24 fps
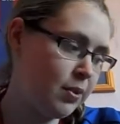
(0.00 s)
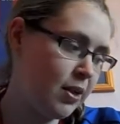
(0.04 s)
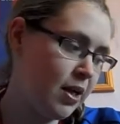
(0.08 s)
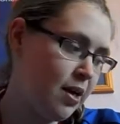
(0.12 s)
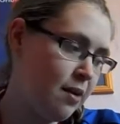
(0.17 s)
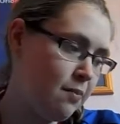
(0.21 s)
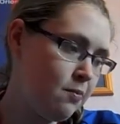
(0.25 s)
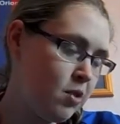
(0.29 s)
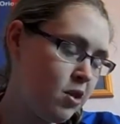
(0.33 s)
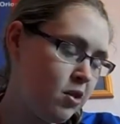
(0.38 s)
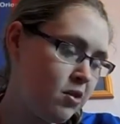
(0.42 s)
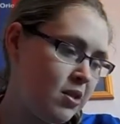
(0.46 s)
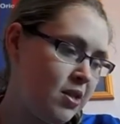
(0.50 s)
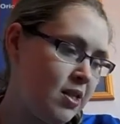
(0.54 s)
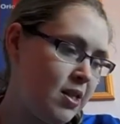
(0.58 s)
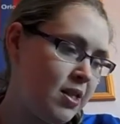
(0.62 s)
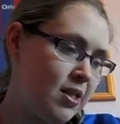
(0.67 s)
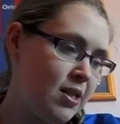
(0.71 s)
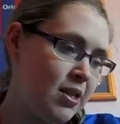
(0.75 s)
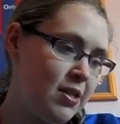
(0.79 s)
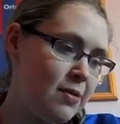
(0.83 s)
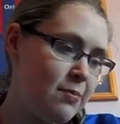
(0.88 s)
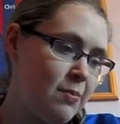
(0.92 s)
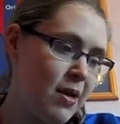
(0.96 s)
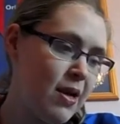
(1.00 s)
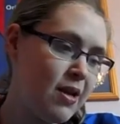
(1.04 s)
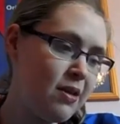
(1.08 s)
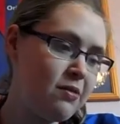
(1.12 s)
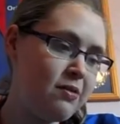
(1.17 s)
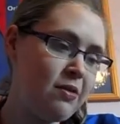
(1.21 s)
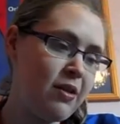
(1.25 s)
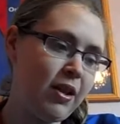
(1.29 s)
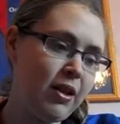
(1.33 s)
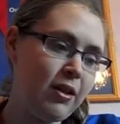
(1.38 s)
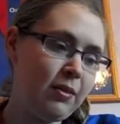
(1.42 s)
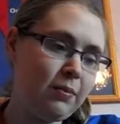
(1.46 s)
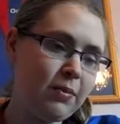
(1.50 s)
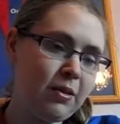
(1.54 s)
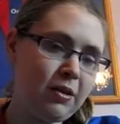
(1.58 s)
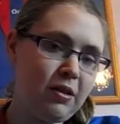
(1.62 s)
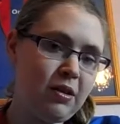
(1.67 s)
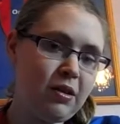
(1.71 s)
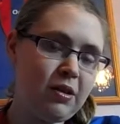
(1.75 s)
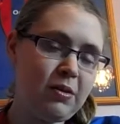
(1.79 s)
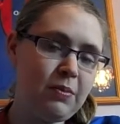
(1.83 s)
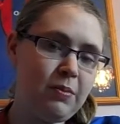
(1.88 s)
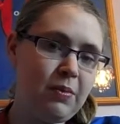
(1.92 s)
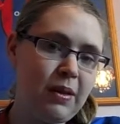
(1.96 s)
But I'm not saying that he's bad with that,
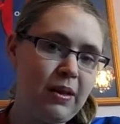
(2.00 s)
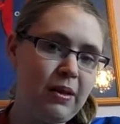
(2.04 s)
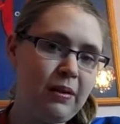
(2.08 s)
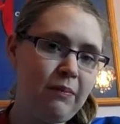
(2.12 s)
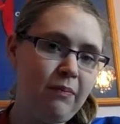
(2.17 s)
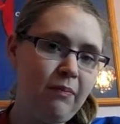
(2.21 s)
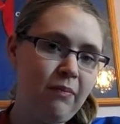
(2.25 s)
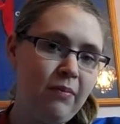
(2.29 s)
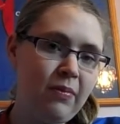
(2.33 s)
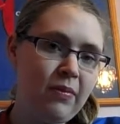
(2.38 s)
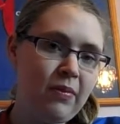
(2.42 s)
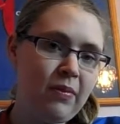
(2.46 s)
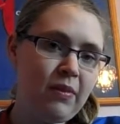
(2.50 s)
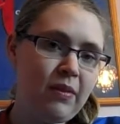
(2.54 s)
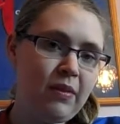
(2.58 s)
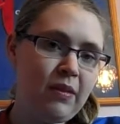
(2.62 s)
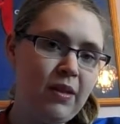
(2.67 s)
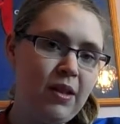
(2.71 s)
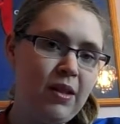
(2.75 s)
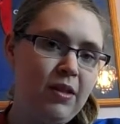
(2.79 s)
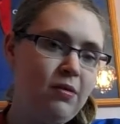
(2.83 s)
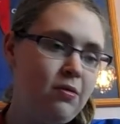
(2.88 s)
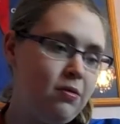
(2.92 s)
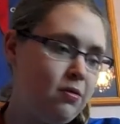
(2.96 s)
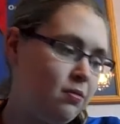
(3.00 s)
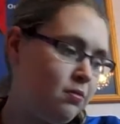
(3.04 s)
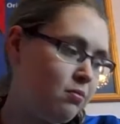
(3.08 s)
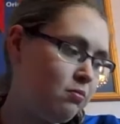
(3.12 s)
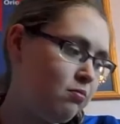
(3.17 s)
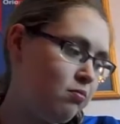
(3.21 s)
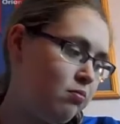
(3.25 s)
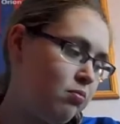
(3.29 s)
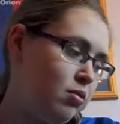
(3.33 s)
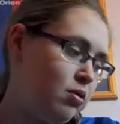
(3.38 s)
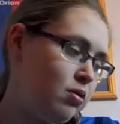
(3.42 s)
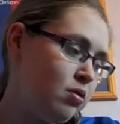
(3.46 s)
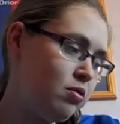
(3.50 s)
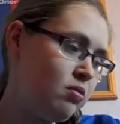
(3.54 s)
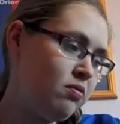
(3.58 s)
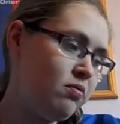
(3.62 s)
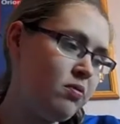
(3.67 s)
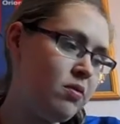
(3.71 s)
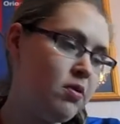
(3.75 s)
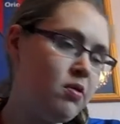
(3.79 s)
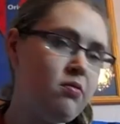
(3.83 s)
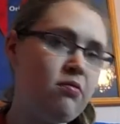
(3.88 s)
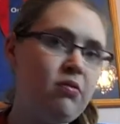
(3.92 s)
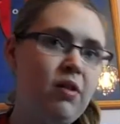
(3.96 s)
but
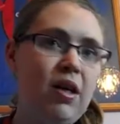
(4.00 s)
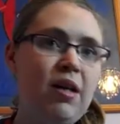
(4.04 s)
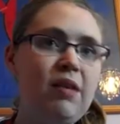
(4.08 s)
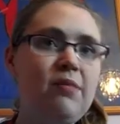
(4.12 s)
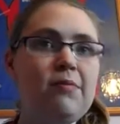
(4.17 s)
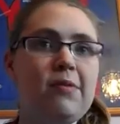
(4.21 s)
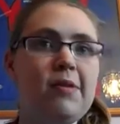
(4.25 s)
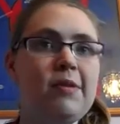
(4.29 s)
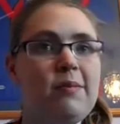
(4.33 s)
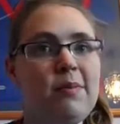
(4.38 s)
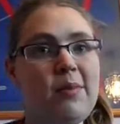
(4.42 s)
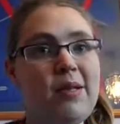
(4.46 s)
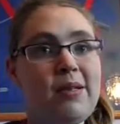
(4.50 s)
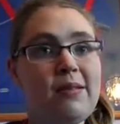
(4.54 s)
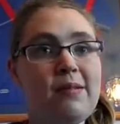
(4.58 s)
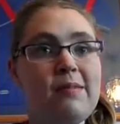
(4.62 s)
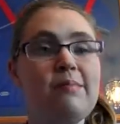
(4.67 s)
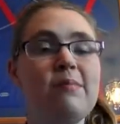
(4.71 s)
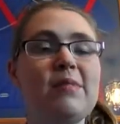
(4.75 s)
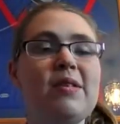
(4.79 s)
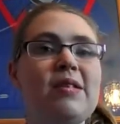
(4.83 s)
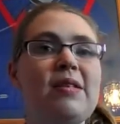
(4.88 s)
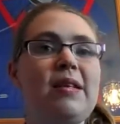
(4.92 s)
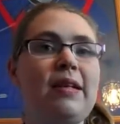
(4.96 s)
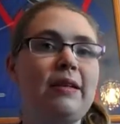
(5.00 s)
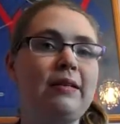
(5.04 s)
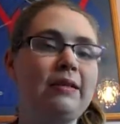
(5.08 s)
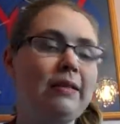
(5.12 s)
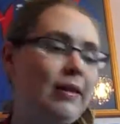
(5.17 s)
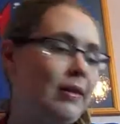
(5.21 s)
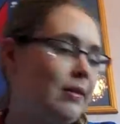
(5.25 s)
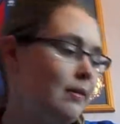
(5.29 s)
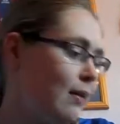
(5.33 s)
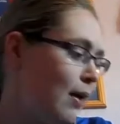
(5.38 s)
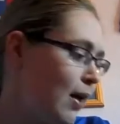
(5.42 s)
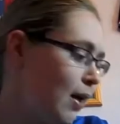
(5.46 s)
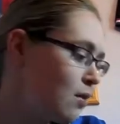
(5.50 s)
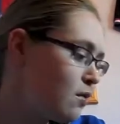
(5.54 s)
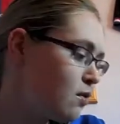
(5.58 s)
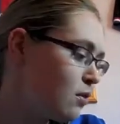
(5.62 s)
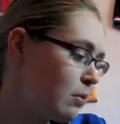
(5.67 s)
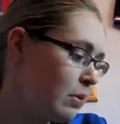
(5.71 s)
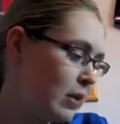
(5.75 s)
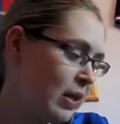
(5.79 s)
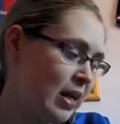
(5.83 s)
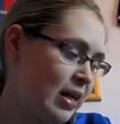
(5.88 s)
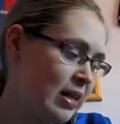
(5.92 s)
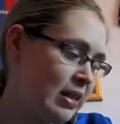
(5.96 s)
I feel Ryan would have made mistakes like that,
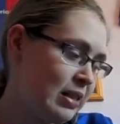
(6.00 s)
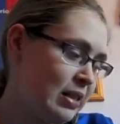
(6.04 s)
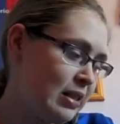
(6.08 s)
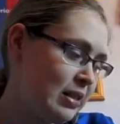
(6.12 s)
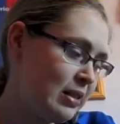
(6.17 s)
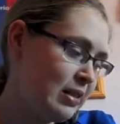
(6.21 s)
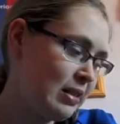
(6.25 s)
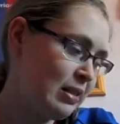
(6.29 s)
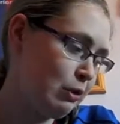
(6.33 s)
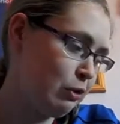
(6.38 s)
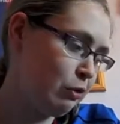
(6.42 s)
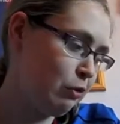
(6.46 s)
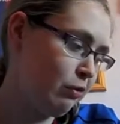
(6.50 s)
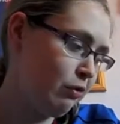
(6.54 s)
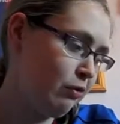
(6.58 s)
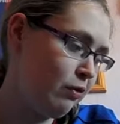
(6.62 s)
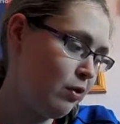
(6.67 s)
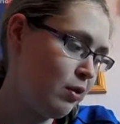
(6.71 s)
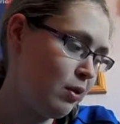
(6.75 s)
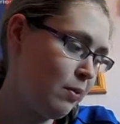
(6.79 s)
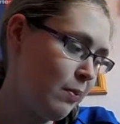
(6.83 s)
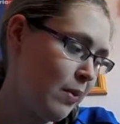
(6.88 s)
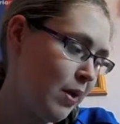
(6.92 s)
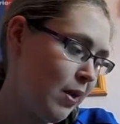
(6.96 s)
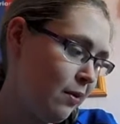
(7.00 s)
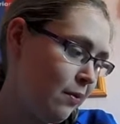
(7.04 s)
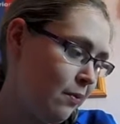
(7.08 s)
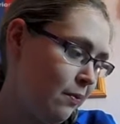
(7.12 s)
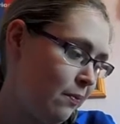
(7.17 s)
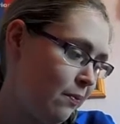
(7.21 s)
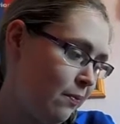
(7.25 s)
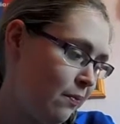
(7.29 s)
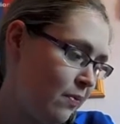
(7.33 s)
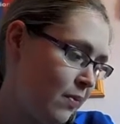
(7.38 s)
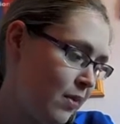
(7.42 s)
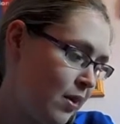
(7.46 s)
so we can't just, you know, rule him out.